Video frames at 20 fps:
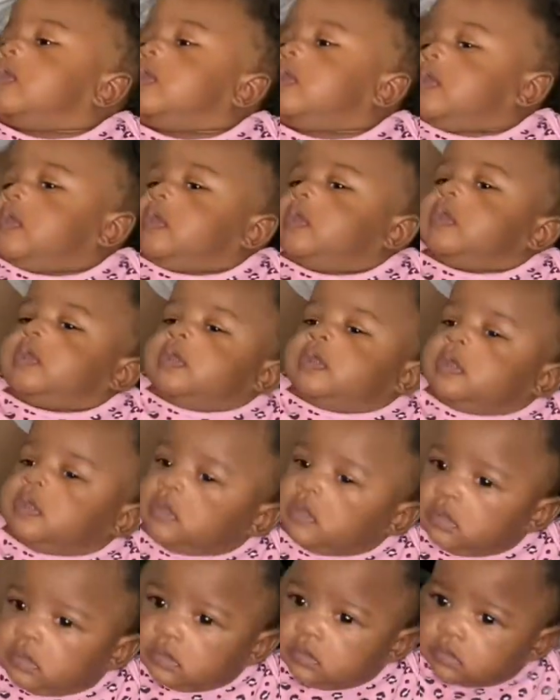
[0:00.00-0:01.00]
so
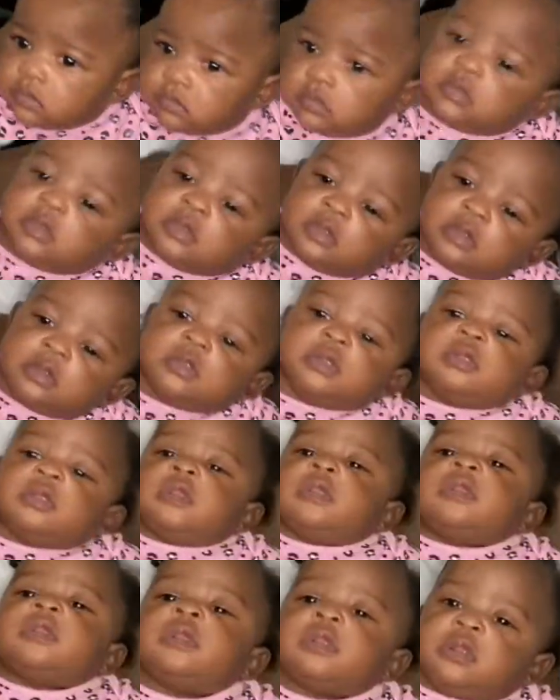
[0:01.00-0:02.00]
I'm going to turn her to
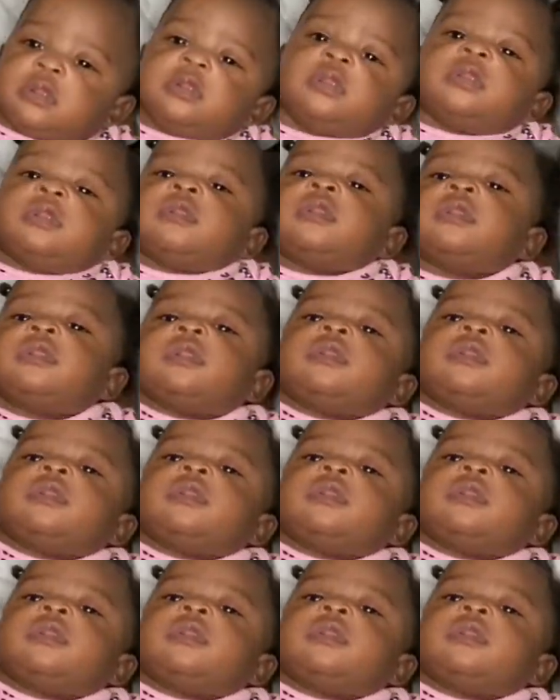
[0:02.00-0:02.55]
the side